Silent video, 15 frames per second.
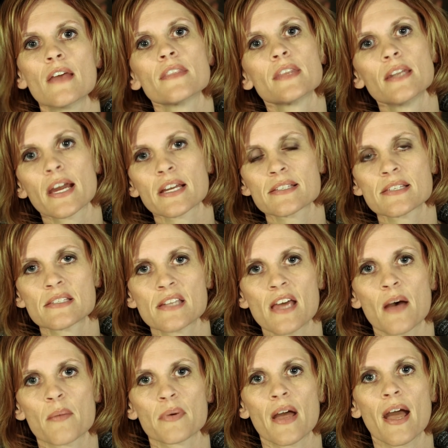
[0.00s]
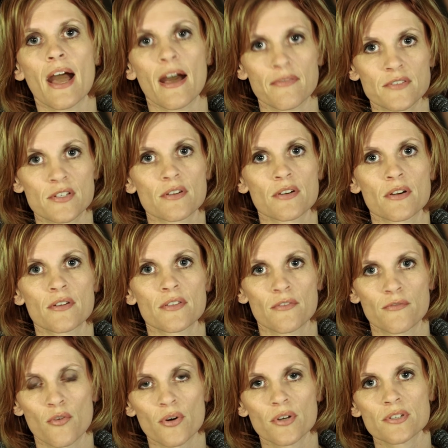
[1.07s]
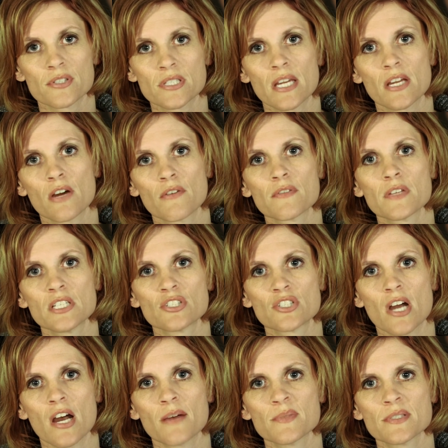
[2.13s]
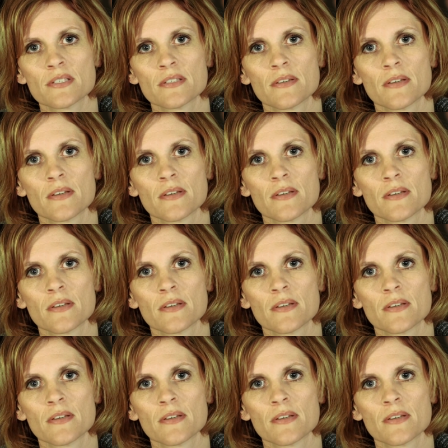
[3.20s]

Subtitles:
The next step after the foreigners take over these jobs,